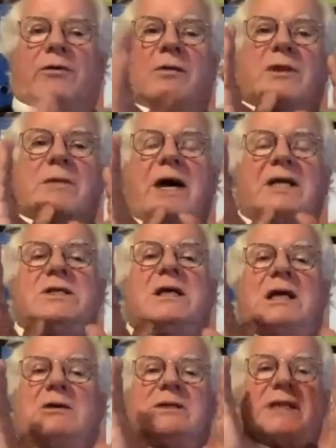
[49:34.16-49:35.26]
the, the magic
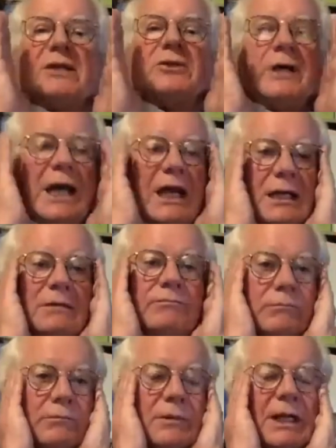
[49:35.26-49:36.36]
here is that your head,
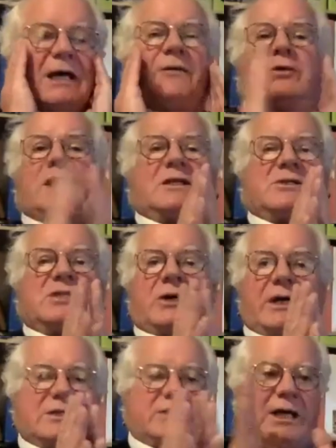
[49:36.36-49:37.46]
you know, if you take the
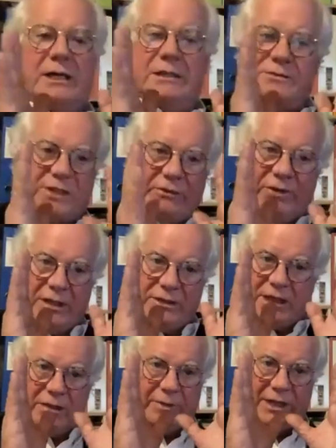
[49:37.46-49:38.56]
stereo standard, seventeen
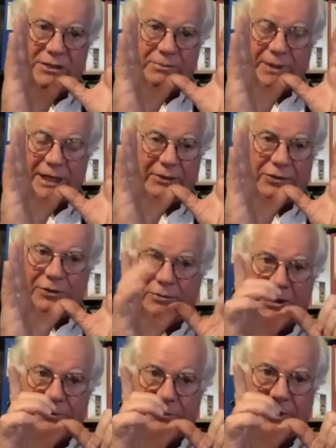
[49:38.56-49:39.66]
centimeters apart, two
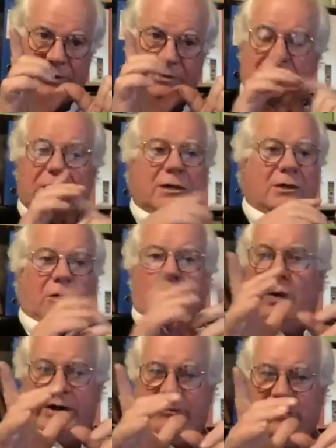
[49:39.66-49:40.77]
microphones or
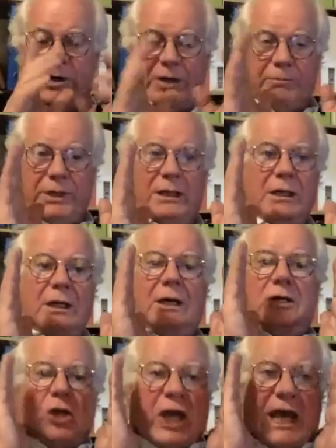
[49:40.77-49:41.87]
whatever it might be,
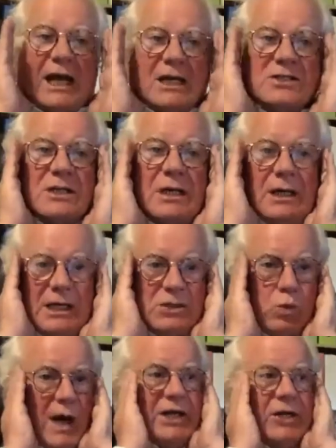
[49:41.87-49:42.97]
your head is is
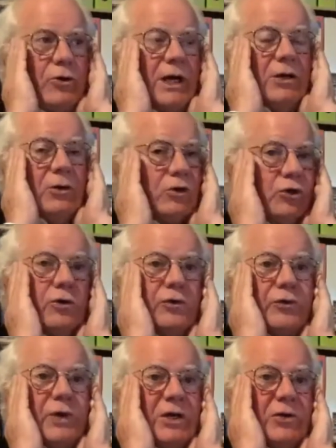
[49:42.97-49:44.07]
one degree or two or
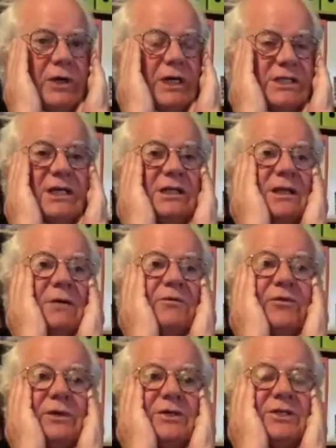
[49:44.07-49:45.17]
three degrees in the
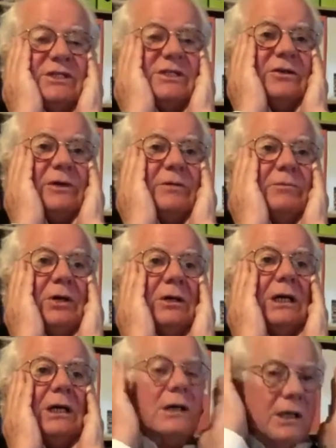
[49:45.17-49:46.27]
three sixty degree
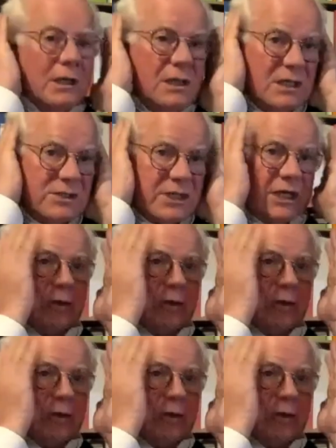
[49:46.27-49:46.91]
polar. So